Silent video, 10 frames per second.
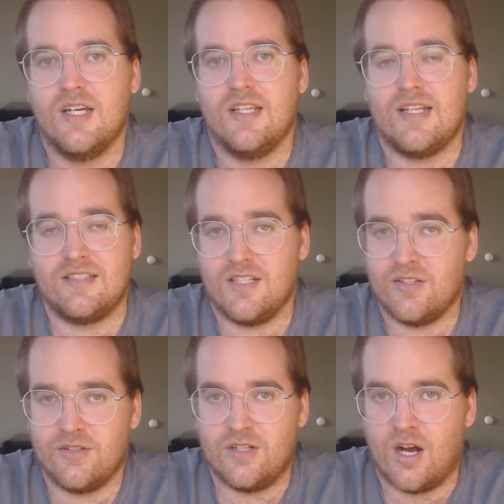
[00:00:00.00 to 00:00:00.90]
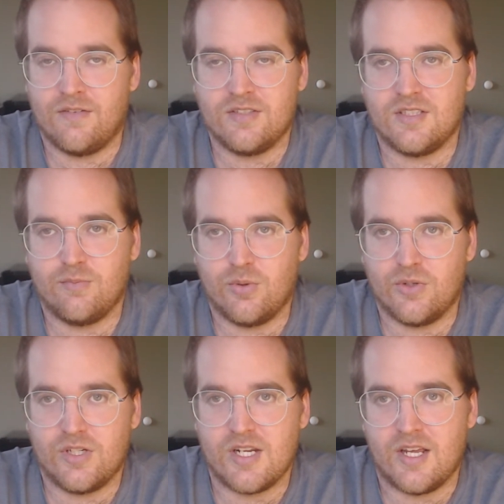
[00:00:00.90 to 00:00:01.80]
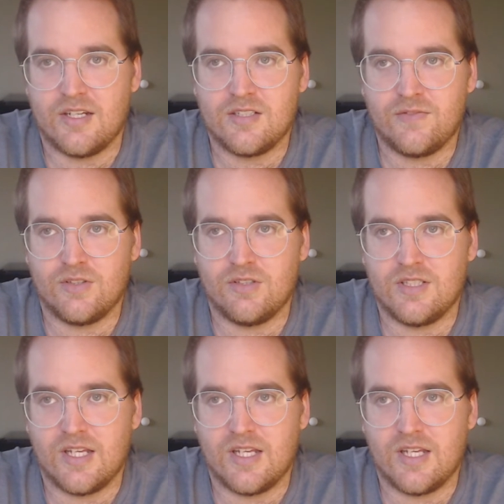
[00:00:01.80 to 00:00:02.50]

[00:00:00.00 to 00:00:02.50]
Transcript: That's another obviously important day to fill in,